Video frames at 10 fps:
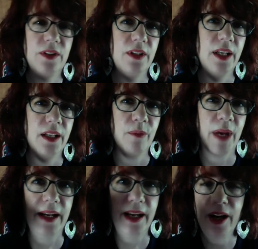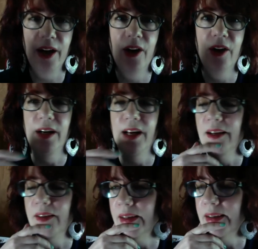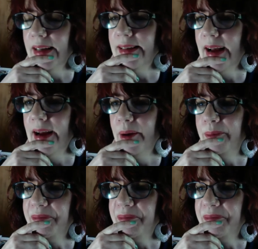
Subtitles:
in my care and anything like that,